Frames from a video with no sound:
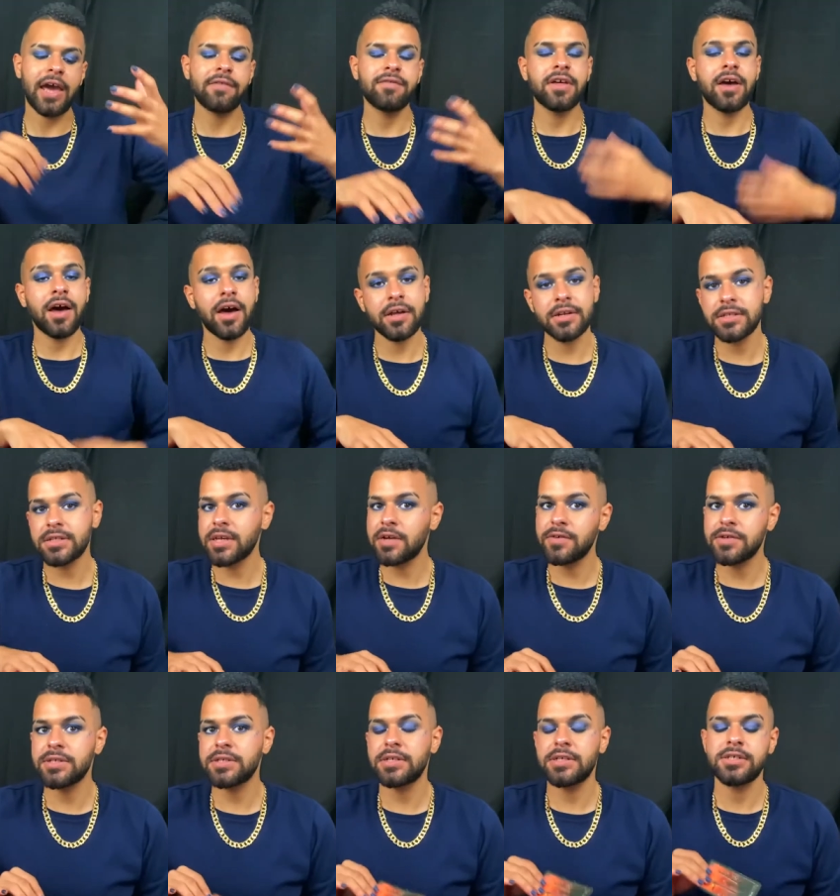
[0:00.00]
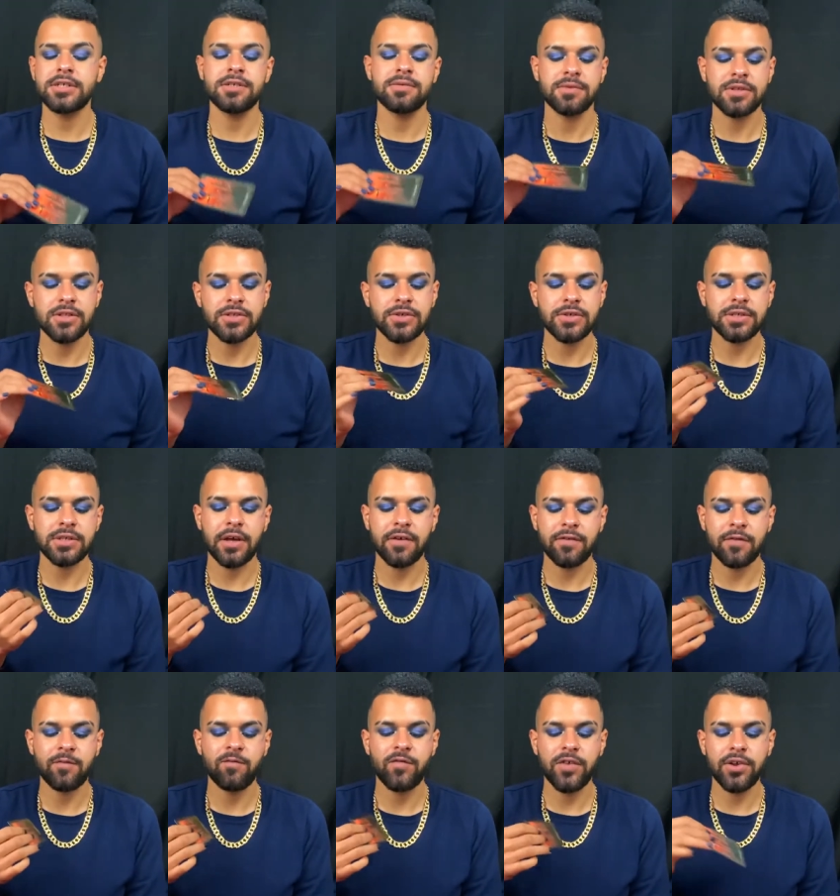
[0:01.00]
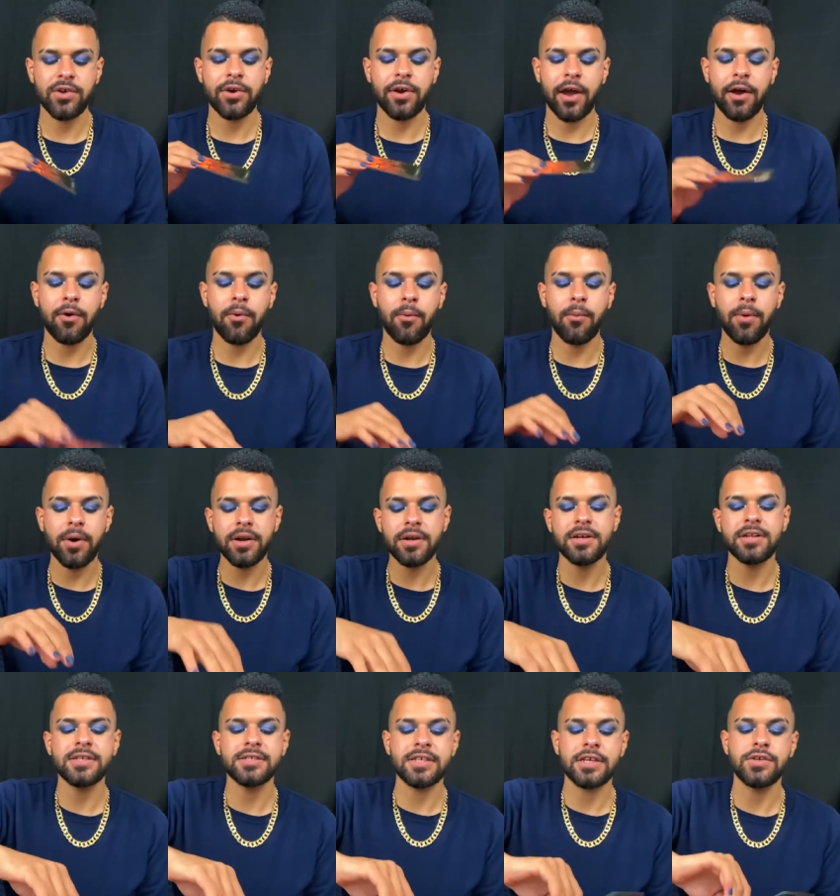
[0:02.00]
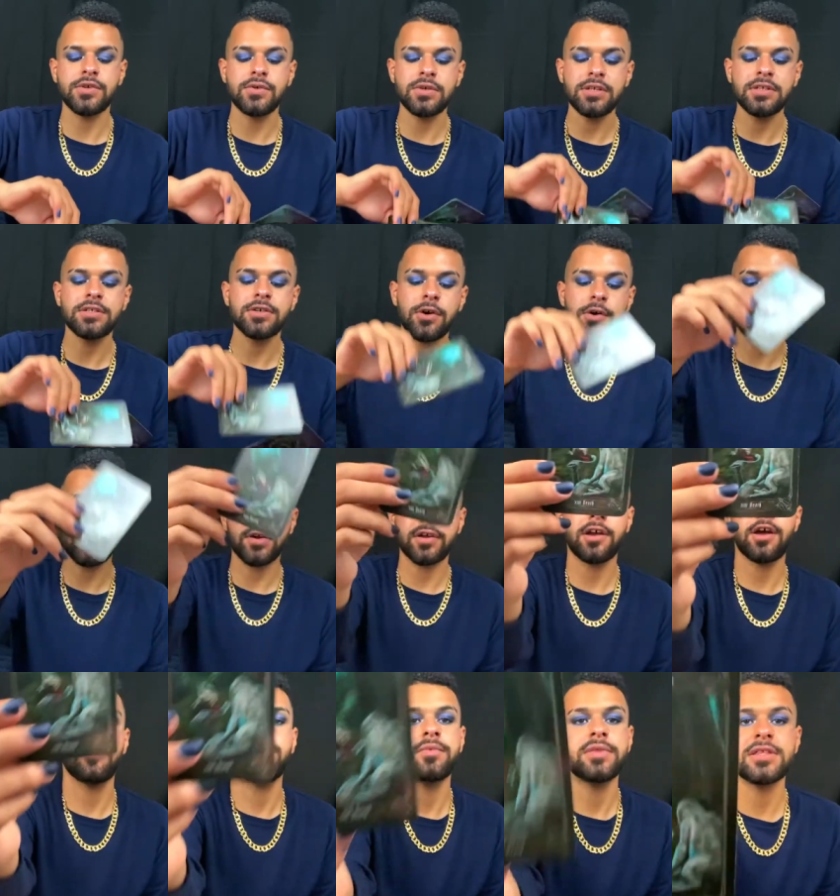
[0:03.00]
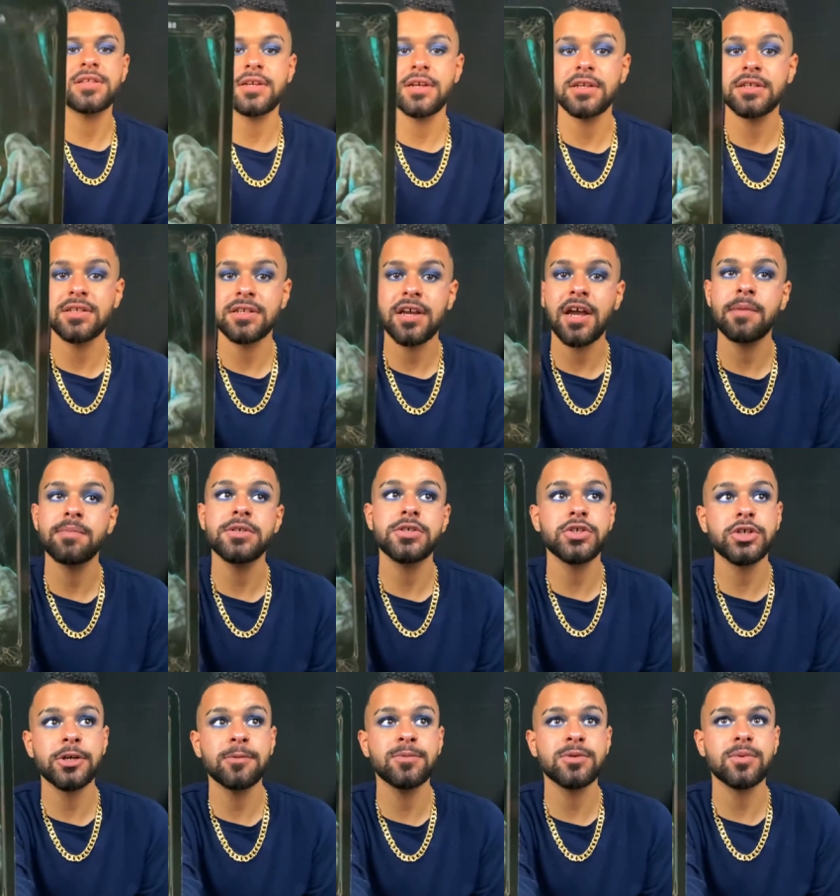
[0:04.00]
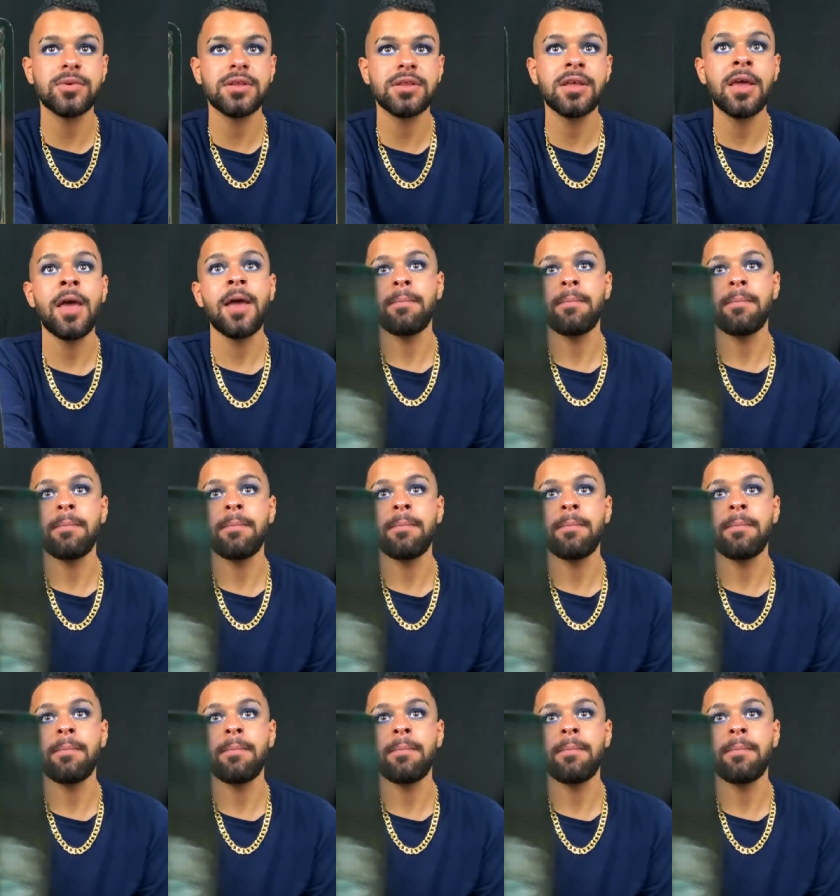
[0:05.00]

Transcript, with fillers: that honest conversation with yourself and figure out what it is that you need to overcome and come to terms with.